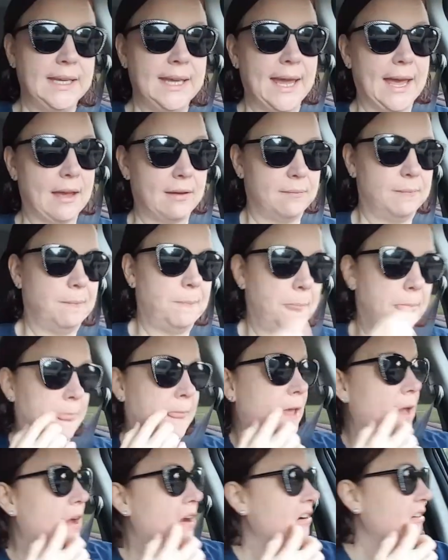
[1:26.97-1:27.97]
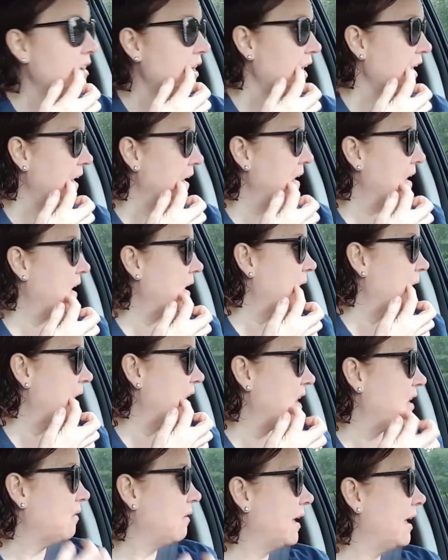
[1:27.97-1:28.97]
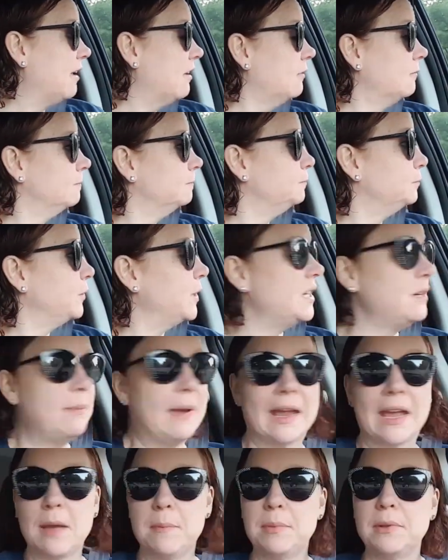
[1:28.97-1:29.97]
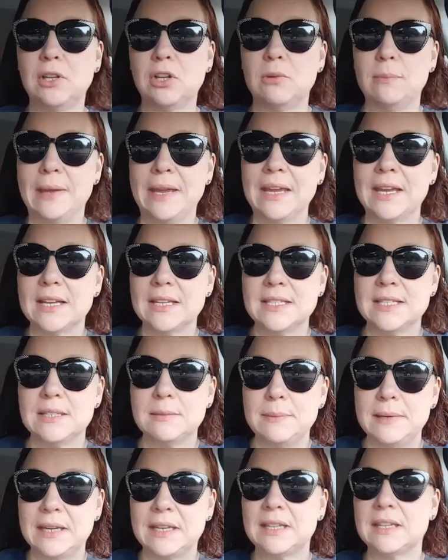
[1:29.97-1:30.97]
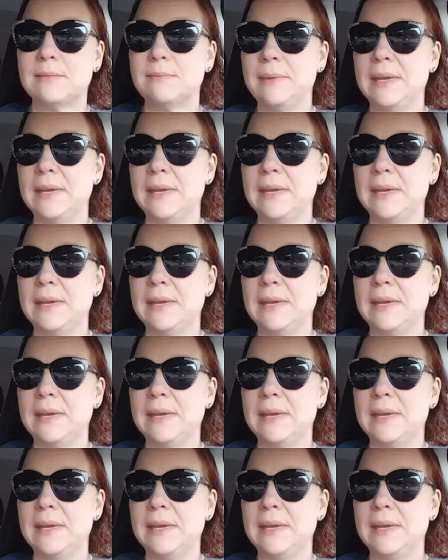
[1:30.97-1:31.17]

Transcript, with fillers: Yeah. All right. Well, we had to back up a little bit because the big,